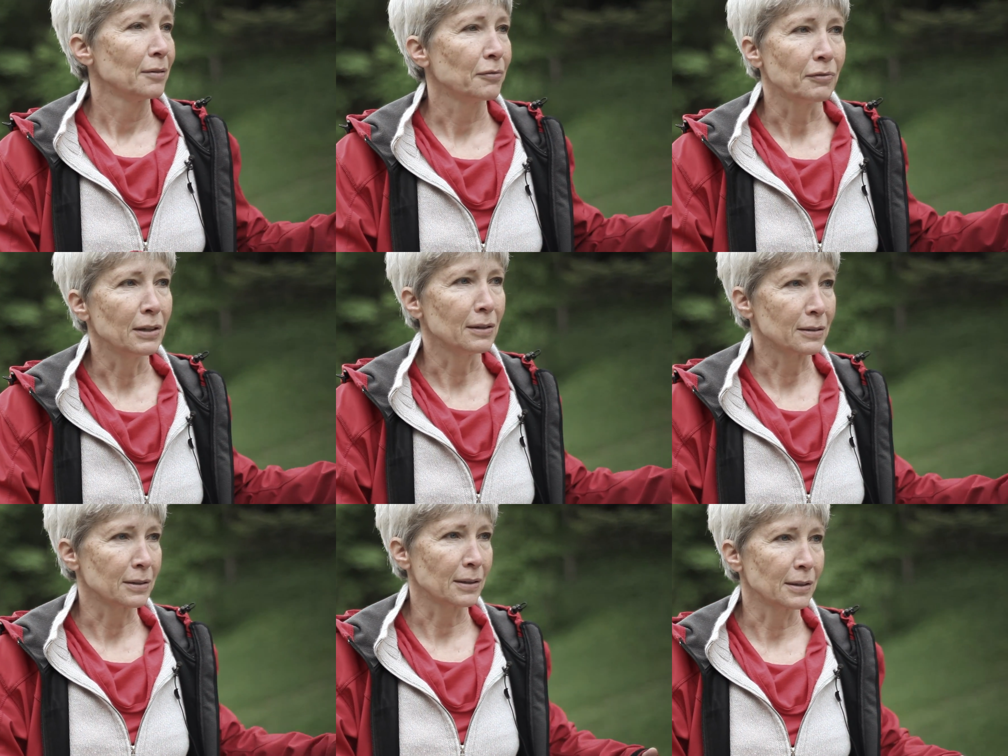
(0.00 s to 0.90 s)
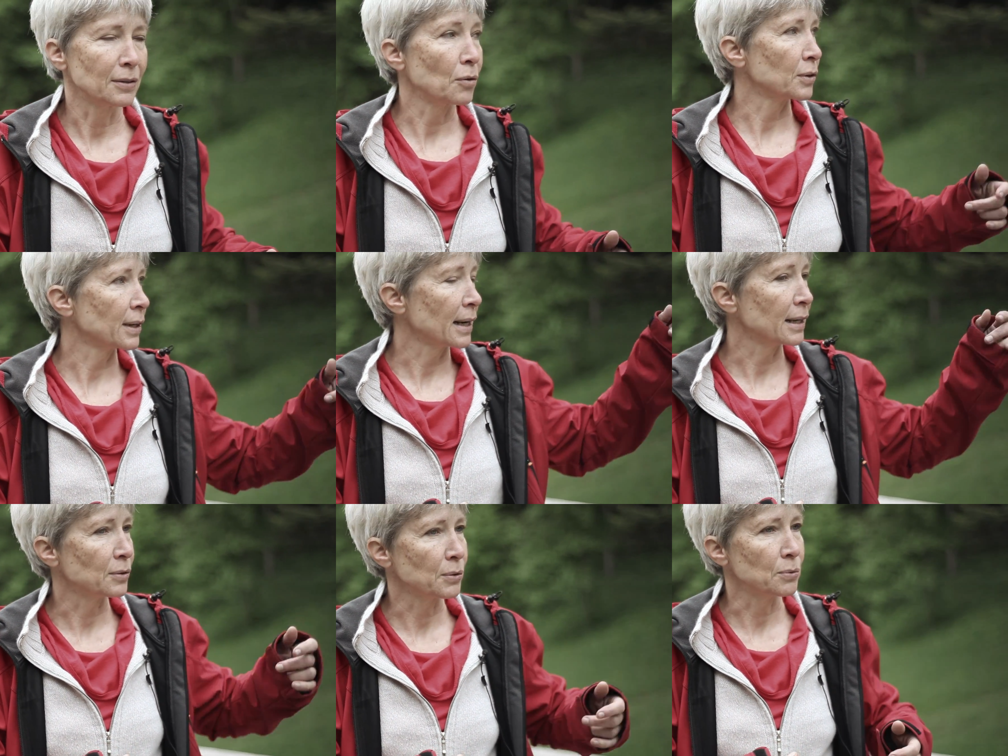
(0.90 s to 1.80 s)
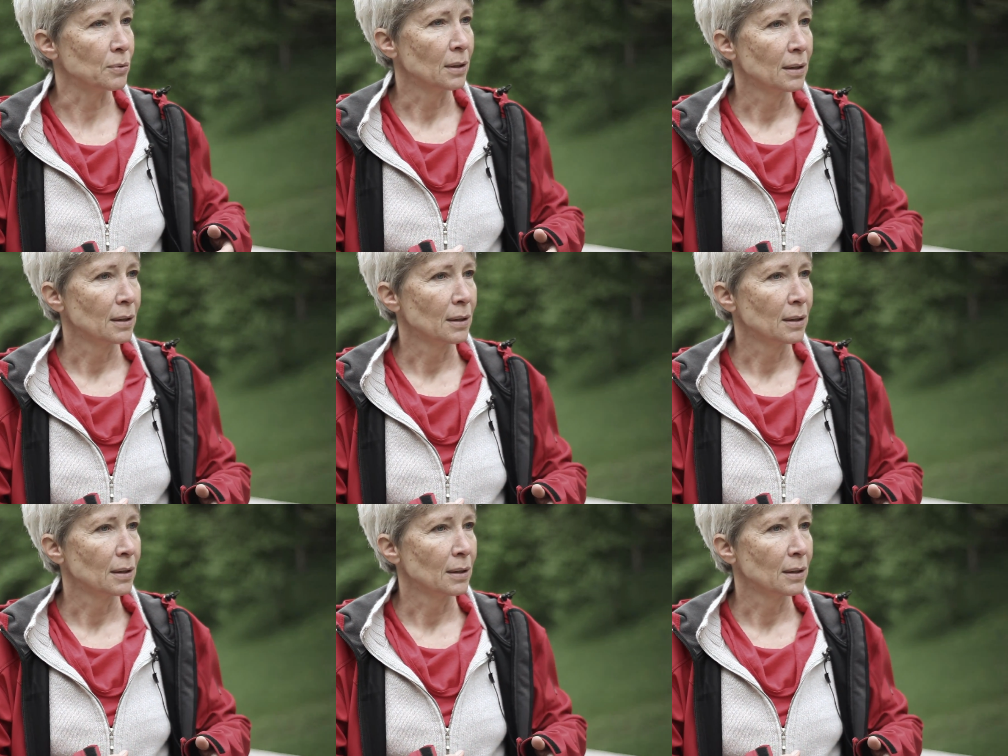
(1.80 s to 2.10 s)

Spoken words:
fields here or that I grew,